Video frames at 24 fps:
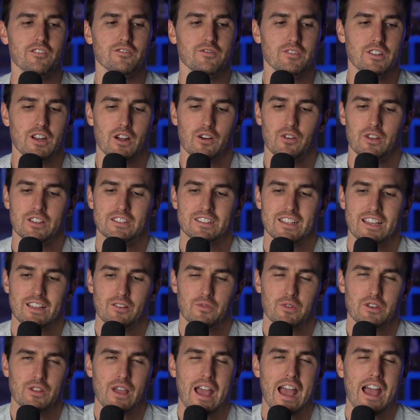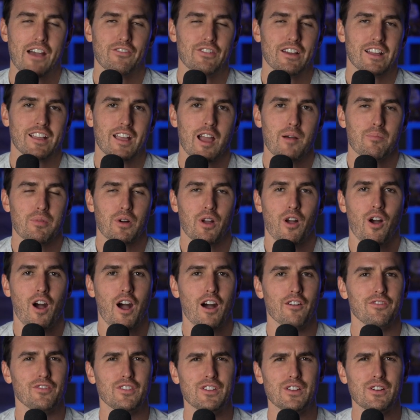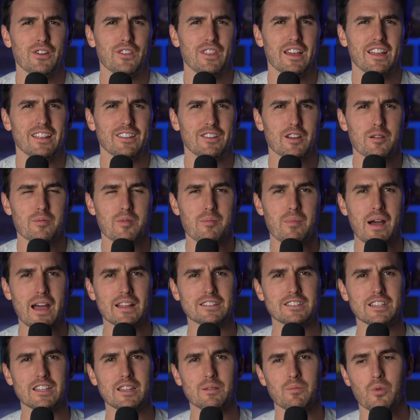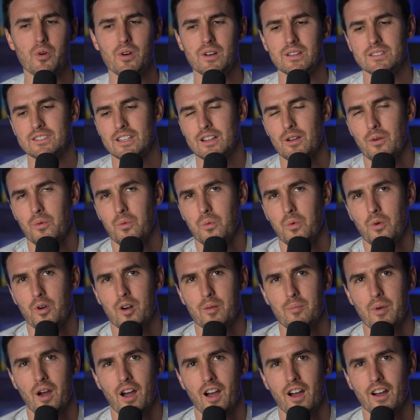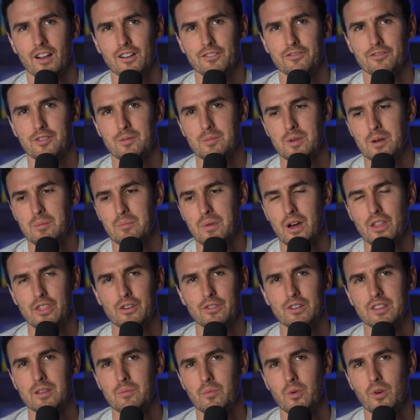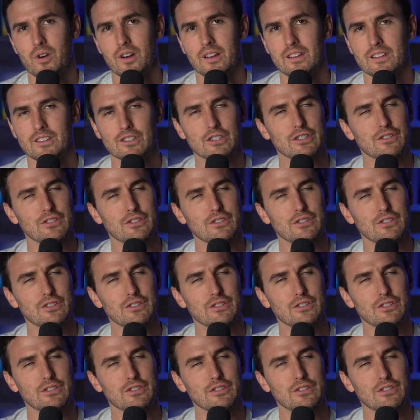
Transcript: you know, it's like when you have that cup of coffee or that yerba mate in the morning, it's like a warm hug from your mother in the morning.